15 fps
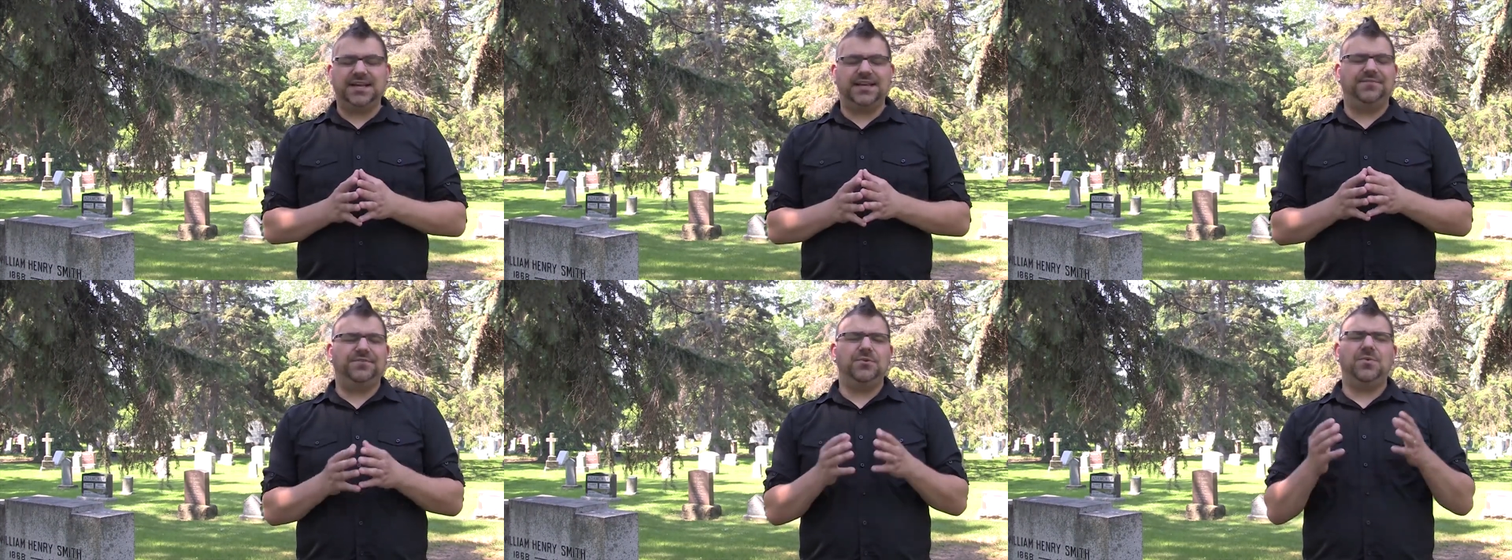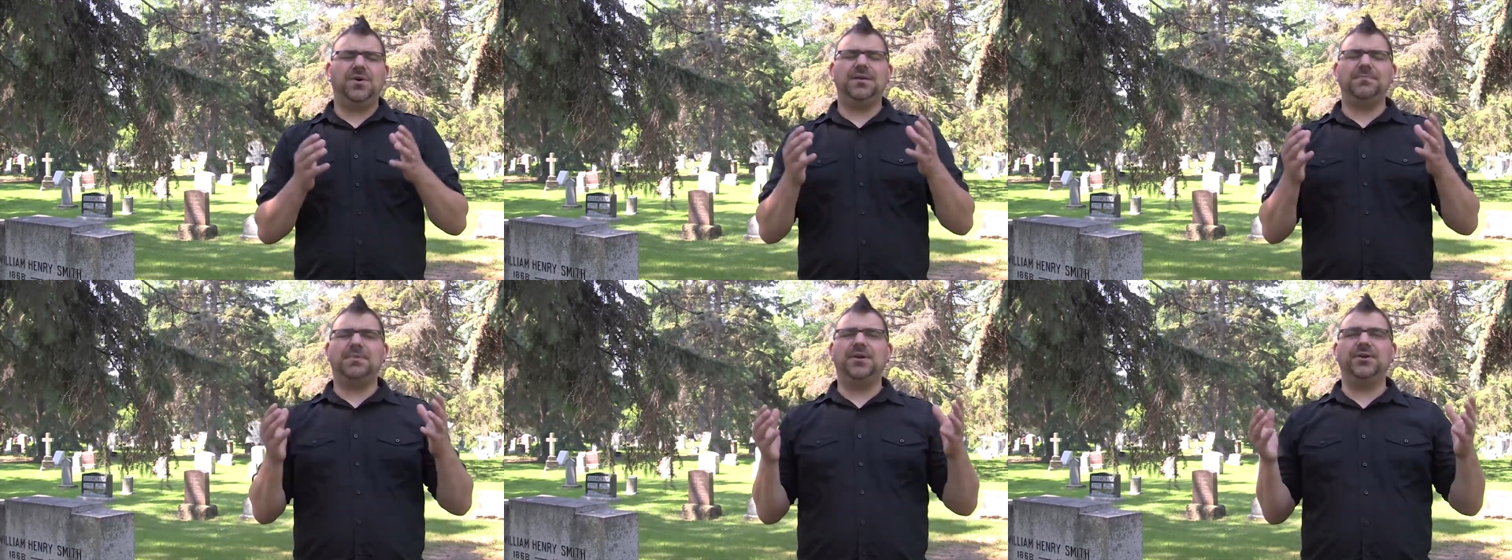If you
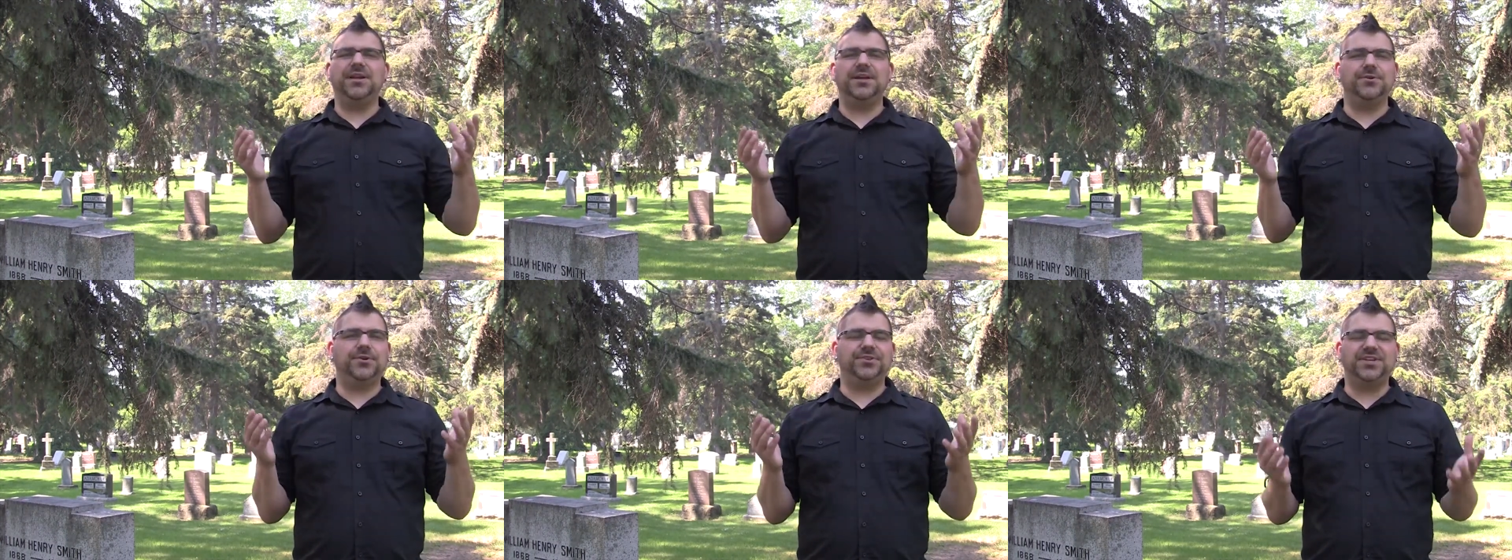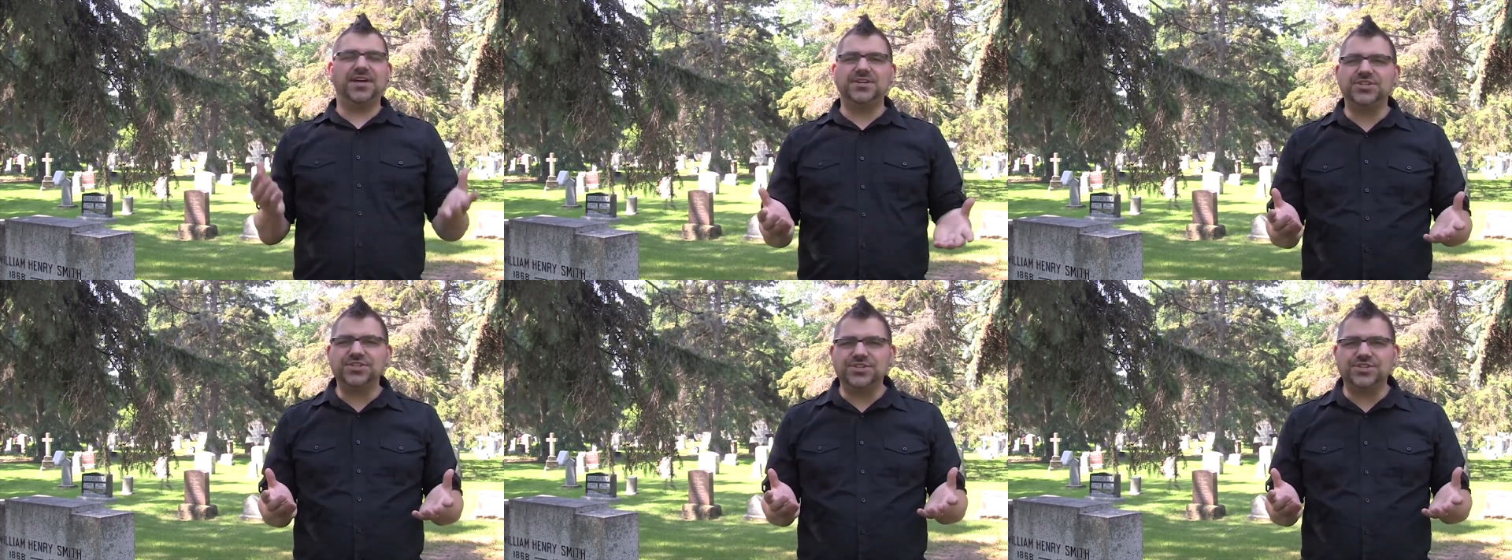want to bury an old
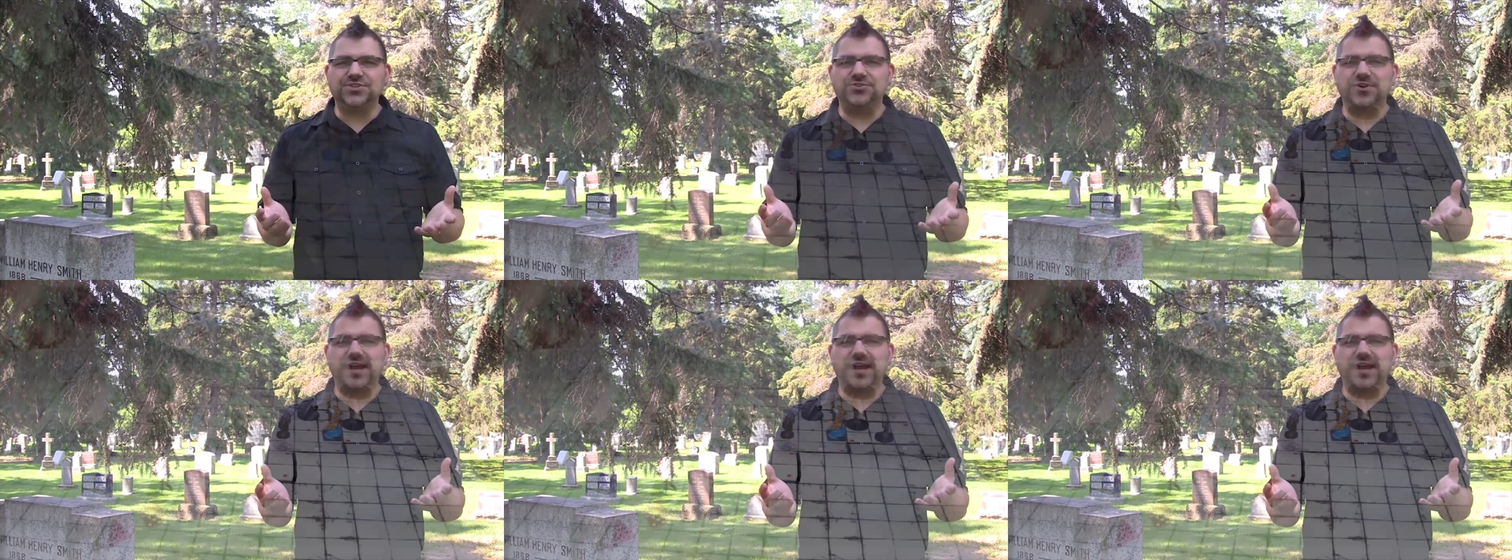Dungeons and